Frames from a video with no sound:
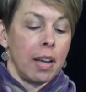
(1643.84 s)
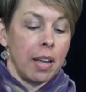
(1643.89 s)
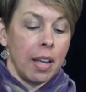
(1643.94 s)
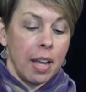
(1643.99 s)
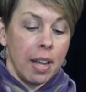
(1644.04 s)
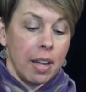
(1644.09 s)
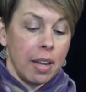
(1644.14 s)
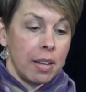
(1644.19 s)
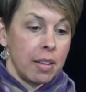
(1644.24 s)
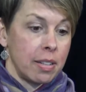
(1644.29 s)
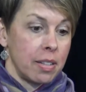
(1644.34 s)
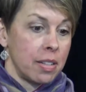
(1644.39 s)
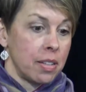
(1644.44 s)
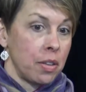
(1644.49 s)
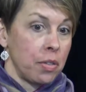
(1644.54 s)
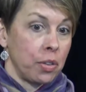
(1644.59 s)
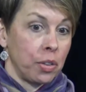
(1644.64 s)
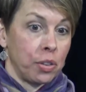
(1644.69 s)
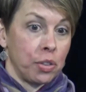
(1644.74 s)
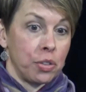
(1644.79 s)
and
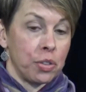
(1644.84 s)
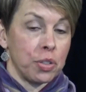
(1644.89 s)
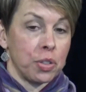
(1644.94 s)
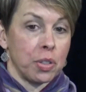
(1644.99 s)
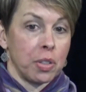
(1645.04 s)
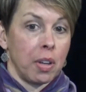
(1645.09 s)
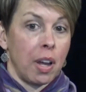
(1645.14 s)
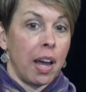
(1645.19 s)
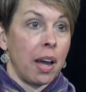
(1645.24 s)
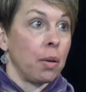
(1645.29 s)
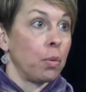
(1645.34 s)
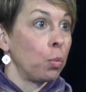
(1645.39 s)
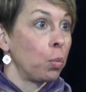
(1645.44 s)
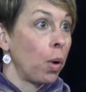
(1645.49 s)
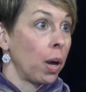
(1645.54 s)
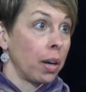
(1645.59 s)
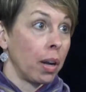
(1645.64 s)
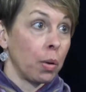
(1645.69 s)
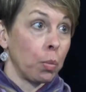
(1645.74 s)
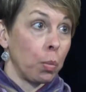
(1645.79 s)
there's
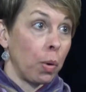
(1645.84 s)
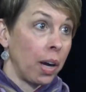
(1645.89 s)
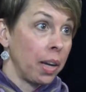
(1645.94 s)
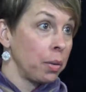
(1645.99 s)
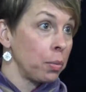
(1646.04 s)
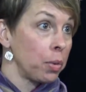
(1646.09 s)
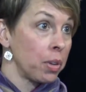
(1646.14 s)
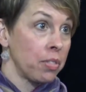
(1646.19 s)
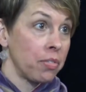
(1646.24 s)
one on one